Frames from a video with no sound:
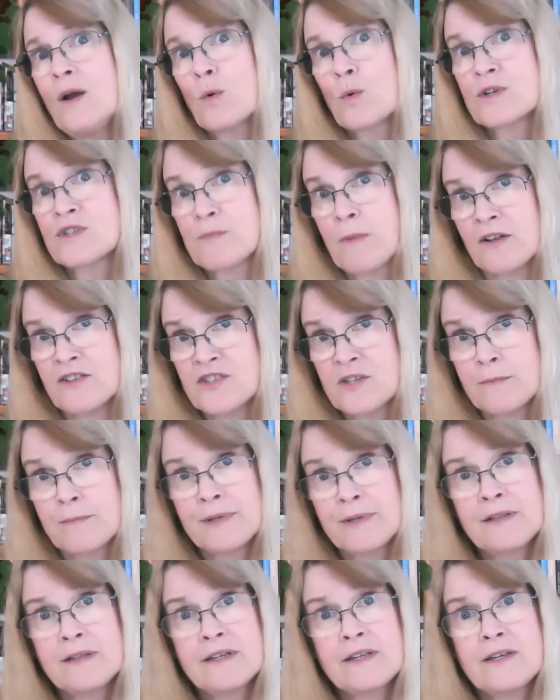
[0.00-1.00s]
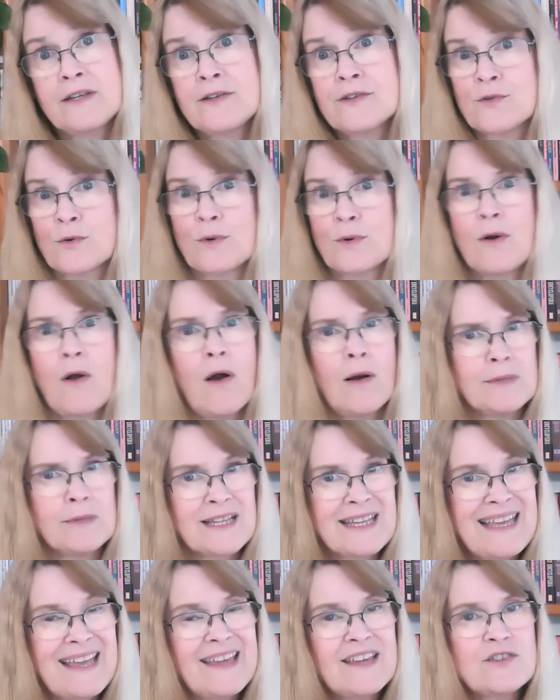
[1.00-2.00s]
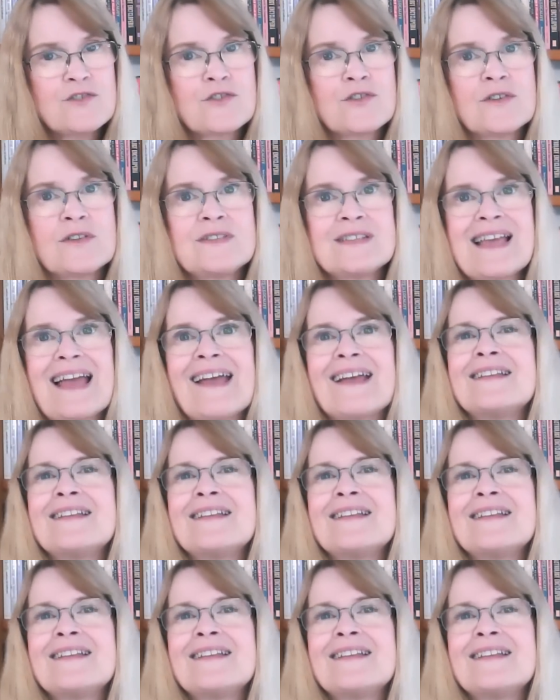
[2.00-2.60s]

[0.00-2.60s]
responsibilities or obligations